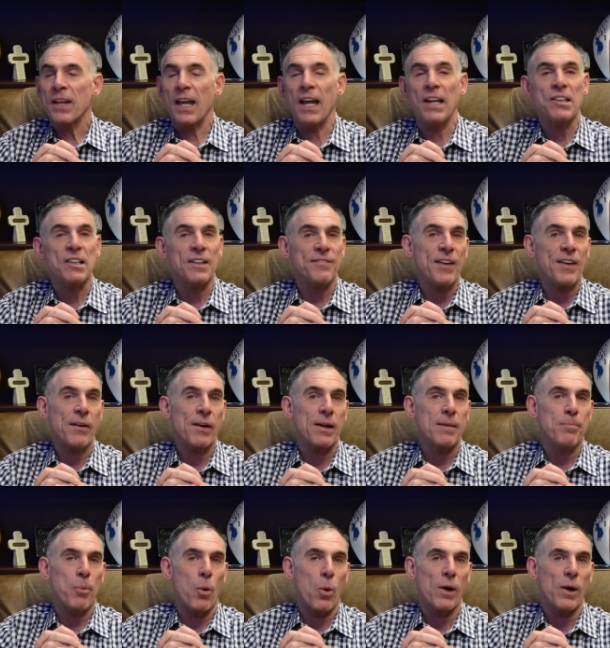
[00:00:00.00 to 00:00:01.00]
It's a very
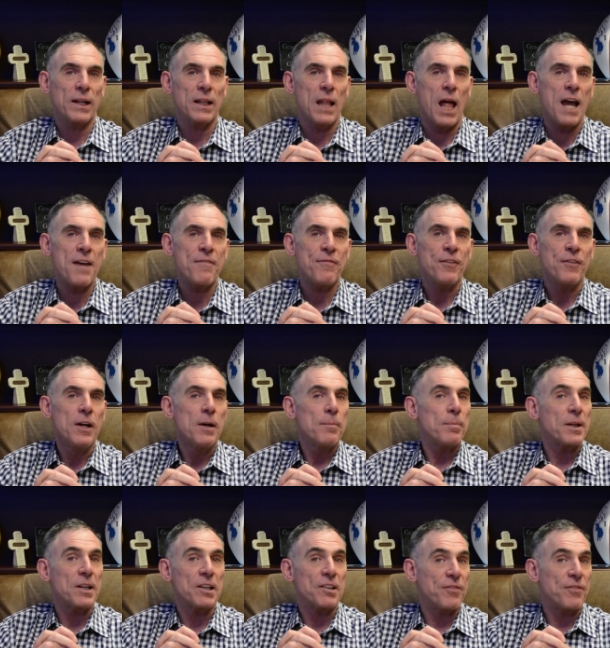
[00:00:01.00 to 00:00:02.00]
boring life,
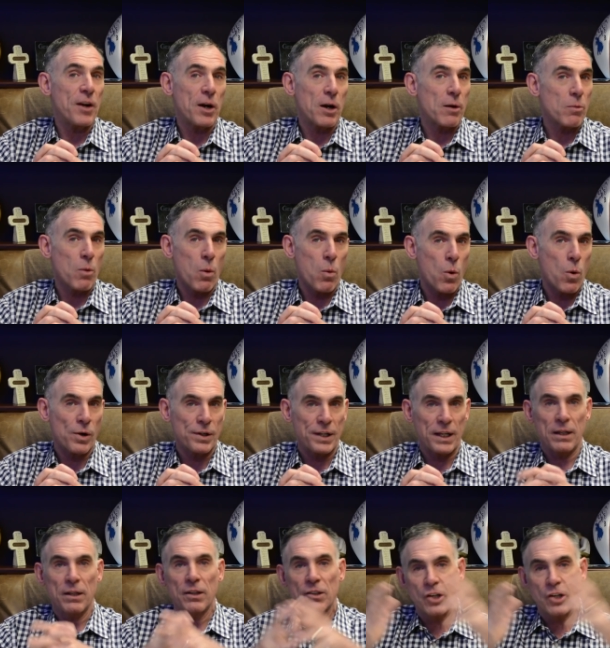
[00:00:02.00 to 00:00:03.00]
but it's very
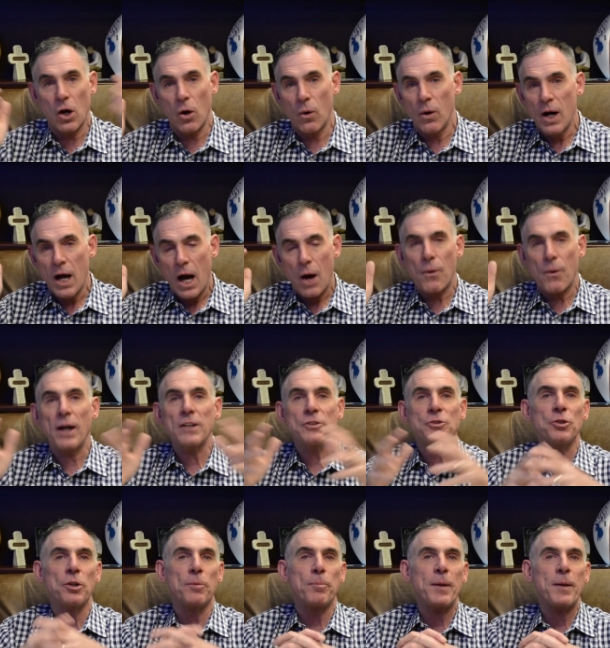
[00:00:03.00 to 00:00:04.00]
rewarding. So I want
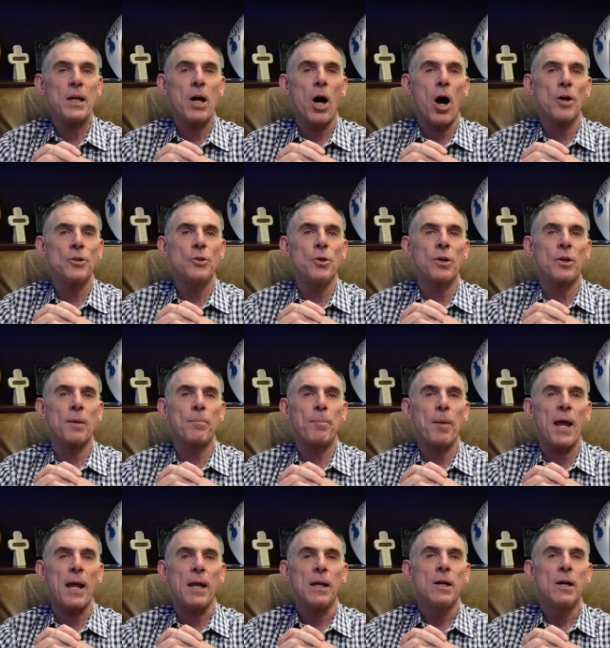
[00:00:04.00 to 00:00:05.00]
you to be all you can
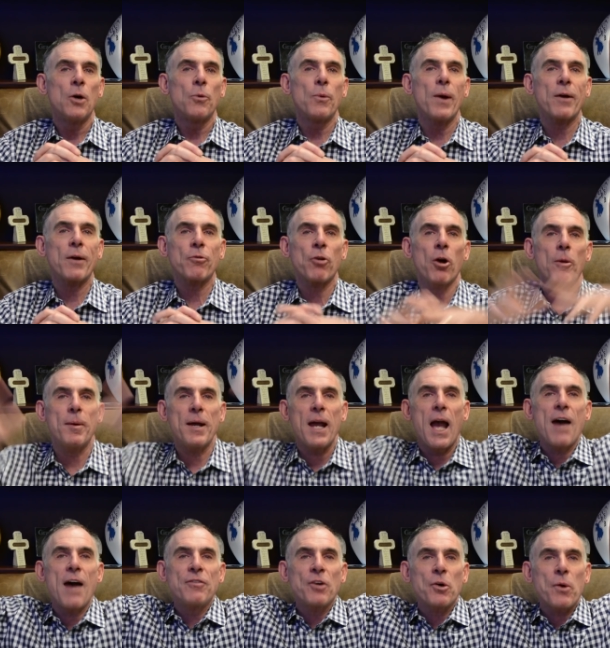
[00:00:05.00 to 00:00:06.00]
be. Rick Ruby,
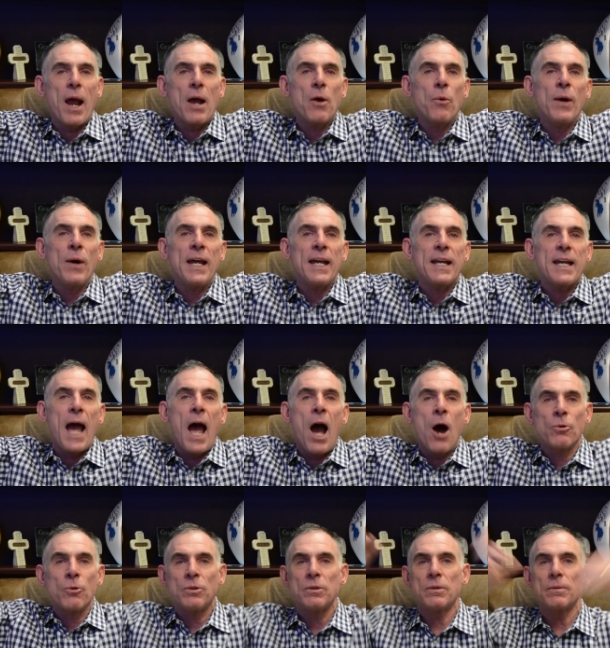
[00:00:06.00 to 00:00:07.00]
have a great week.
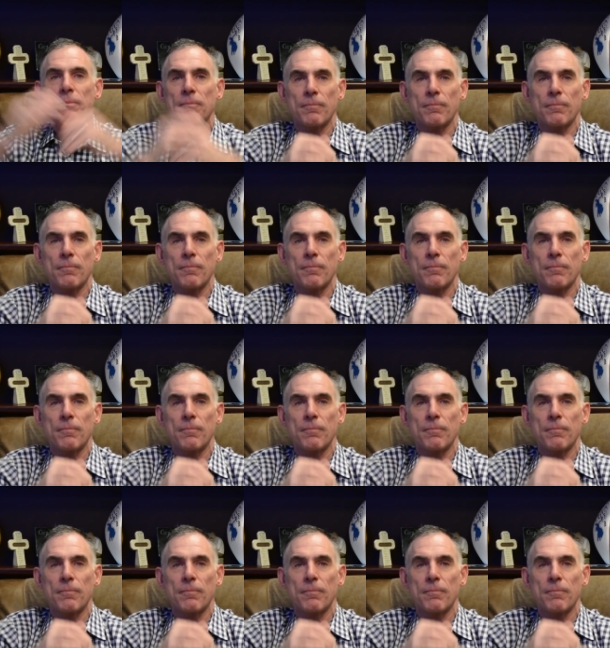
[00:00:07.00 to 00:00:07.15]
Out!